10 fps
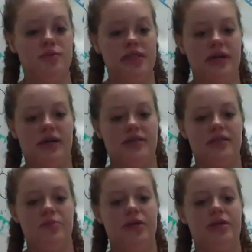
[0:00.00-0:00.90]

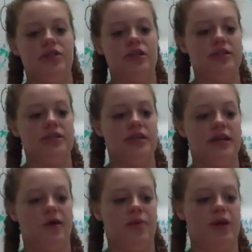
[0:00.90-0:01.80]
DATP during
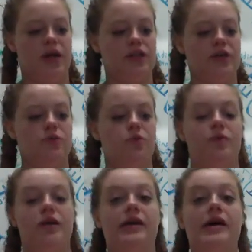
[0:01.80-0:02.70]
DNA replication will
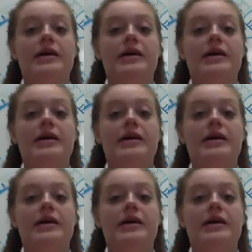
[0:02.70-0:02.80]
be